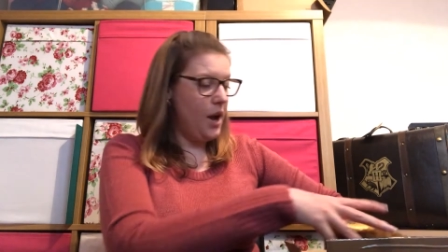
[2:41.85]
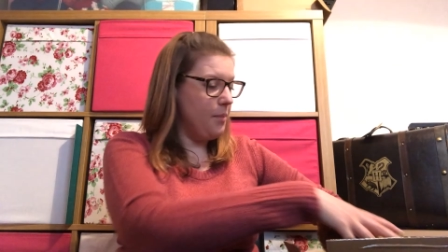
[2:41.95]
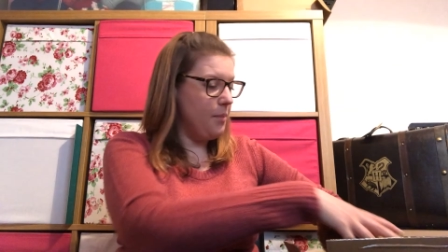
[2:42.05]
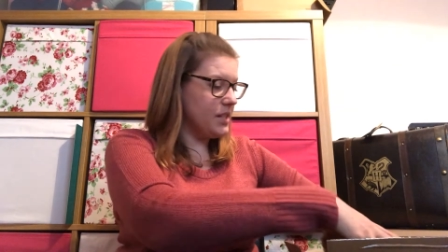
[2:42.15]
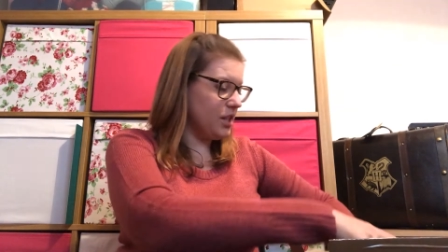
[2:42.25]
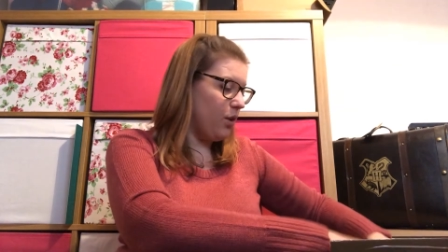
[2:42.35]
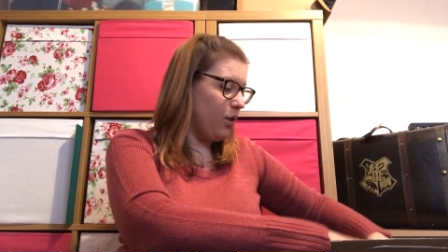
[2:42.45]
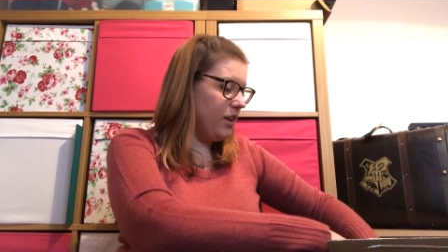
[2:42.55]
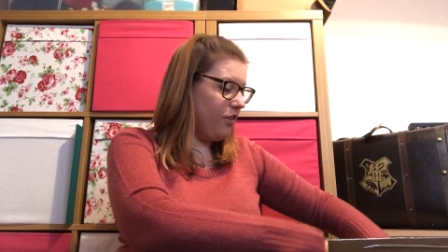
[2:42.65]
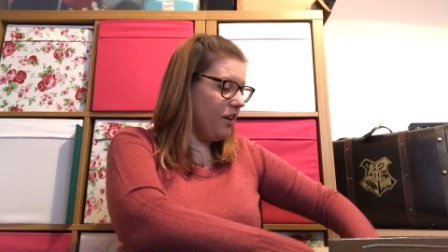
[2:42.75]
um, so
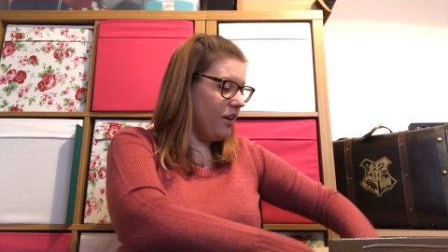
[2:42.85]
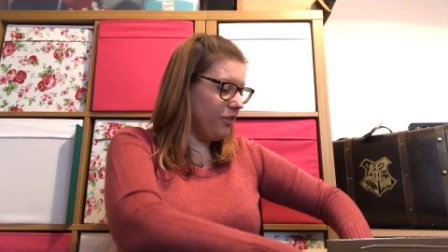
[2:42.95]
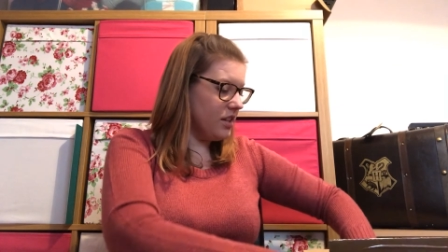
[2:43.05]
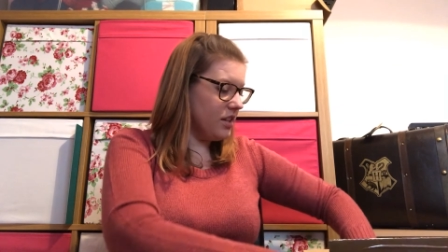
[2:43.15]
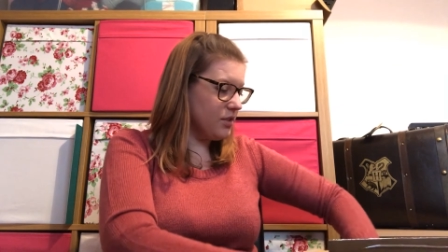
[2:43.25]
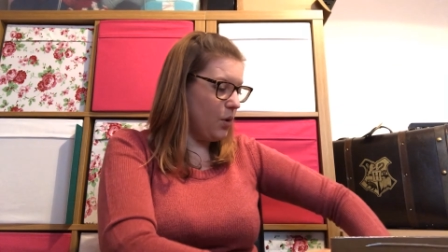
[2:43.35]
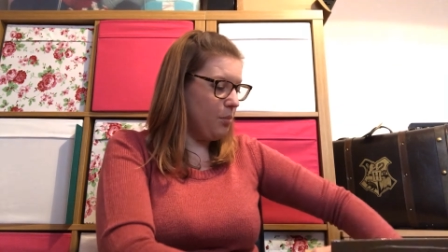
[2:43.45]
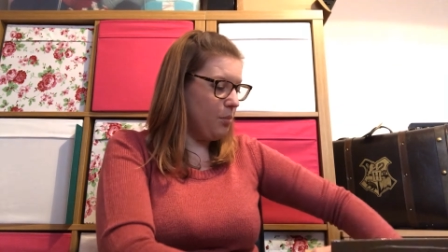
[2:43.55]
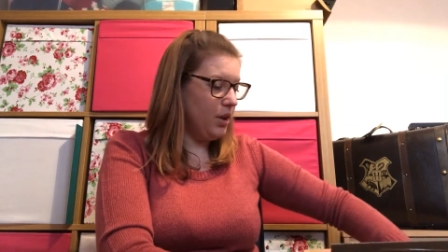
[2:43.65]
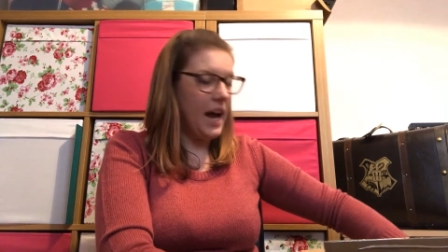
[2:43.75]
if I first of all
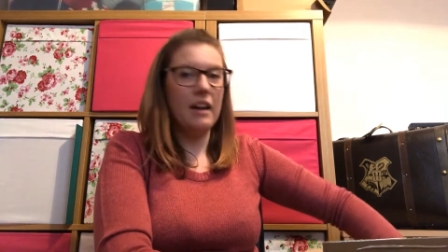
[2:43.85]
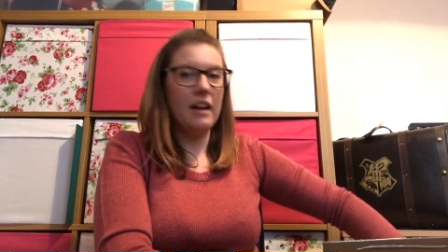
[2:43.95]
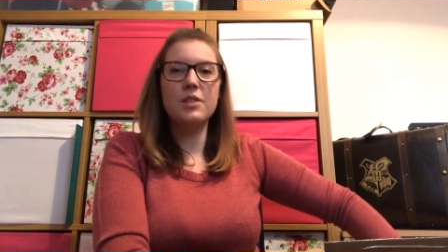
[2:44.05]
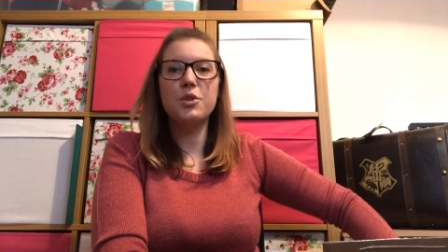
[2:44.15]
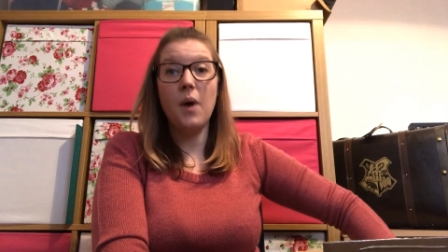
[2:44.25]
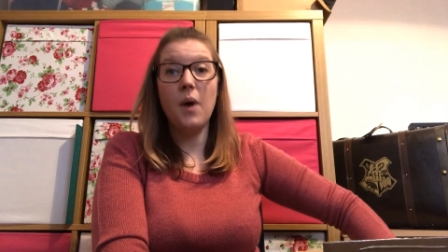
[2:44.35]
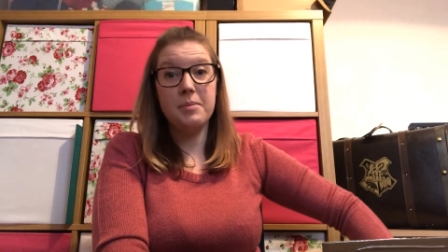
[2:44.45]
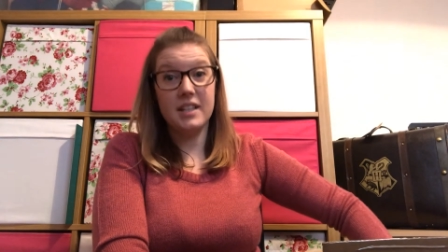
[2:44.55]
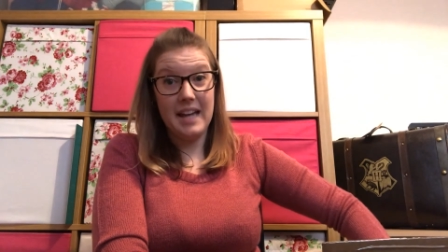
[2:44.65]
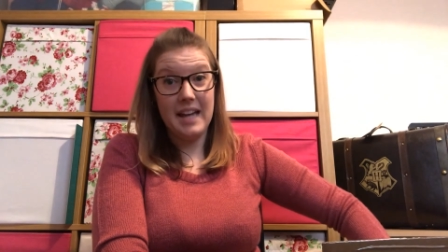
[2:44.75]
pull it out it's also
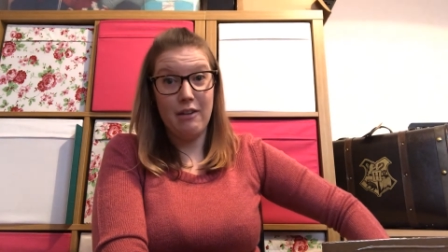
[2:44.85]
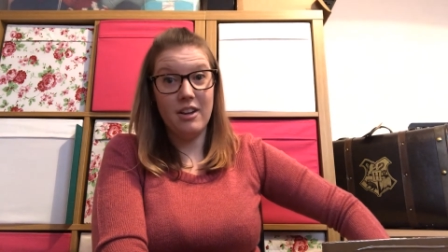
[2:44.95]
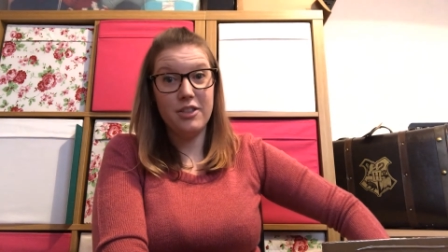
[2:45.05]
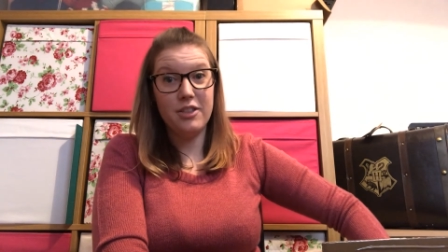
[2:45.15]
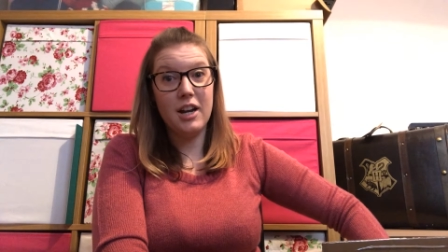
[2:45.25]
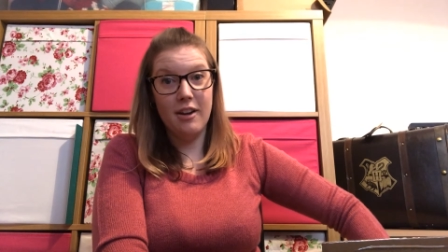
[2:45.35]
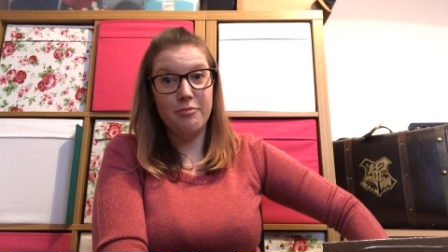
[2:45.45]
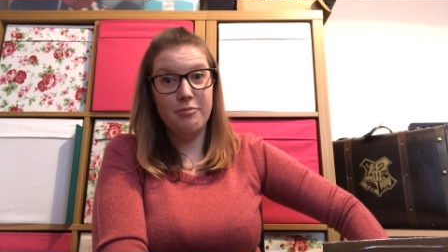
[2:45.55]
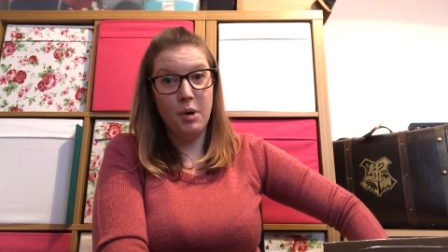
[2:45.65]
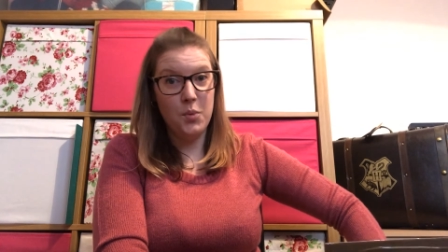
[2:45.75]
upside down I think
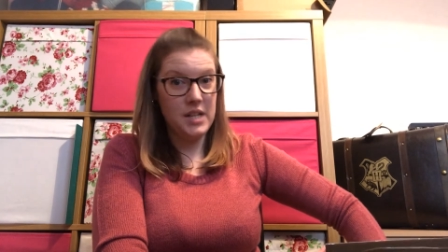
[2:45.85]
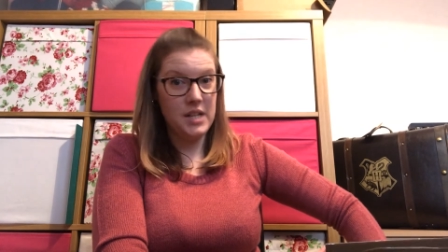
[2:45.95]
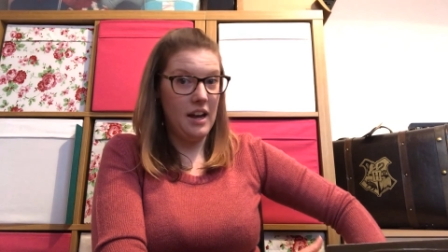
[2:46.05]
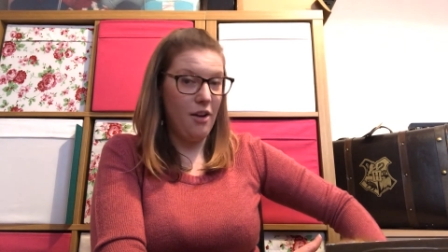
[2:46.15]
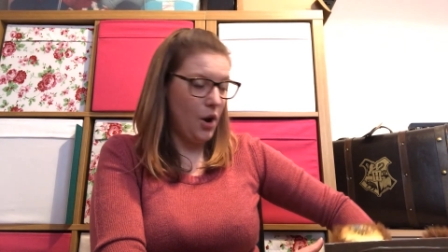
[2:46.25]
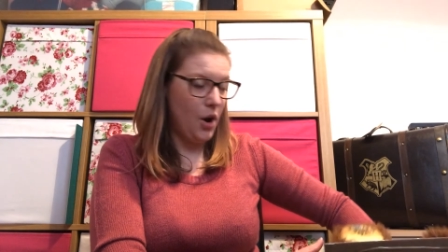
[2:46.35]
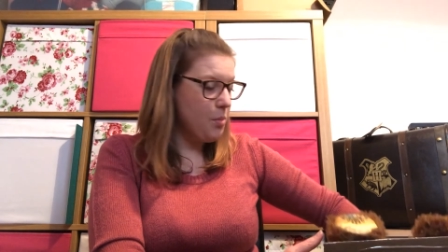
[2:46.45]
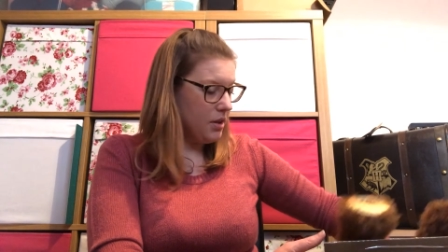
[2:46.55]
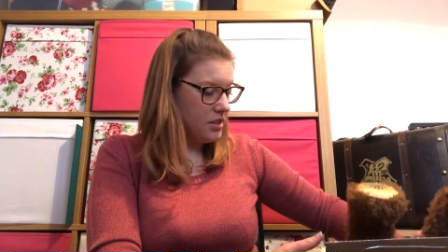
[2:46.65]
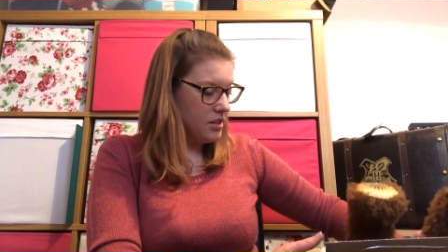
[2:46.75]
I've pulled it I've
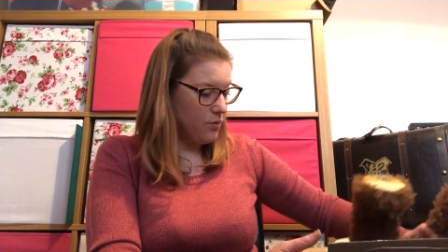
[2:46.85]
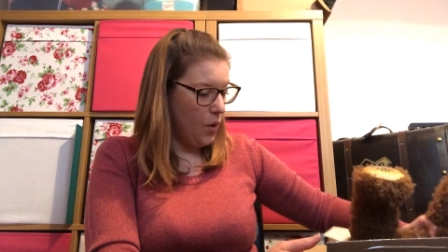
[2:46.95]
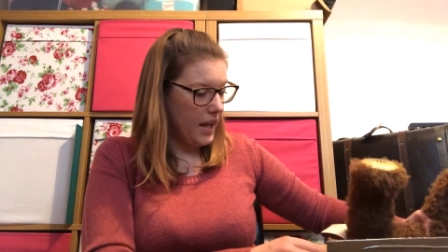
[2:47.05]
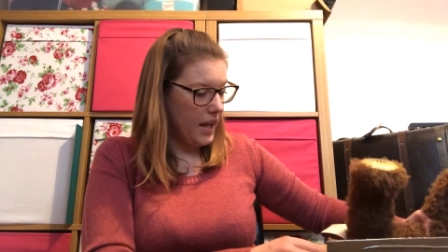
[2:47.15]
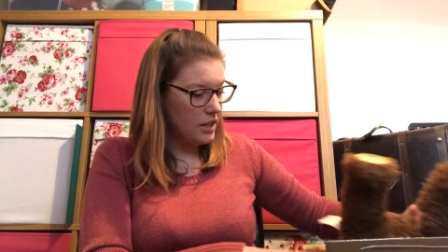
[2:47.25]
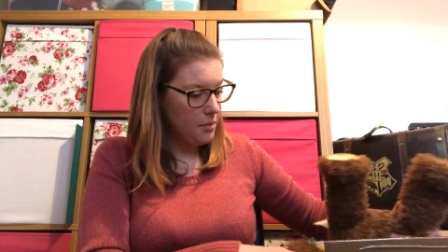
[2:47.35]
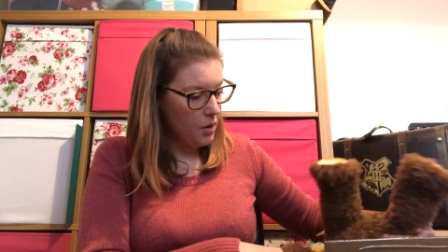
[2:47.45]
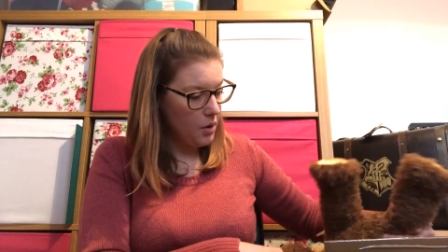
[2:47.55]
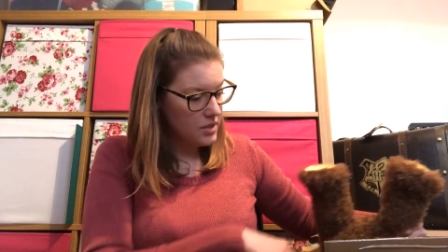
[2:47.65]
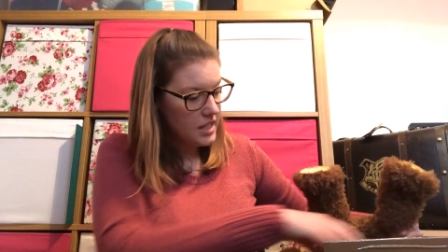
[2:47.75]
opened the wrong end of the
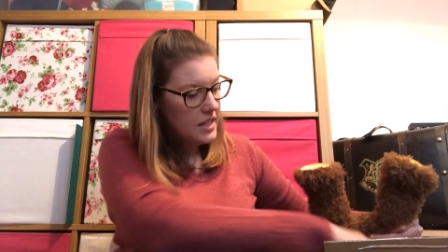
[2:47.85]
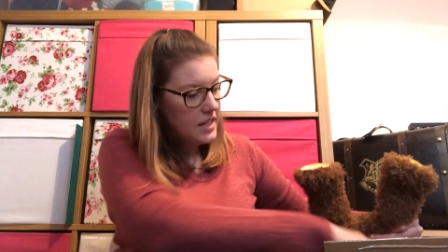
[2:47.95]
box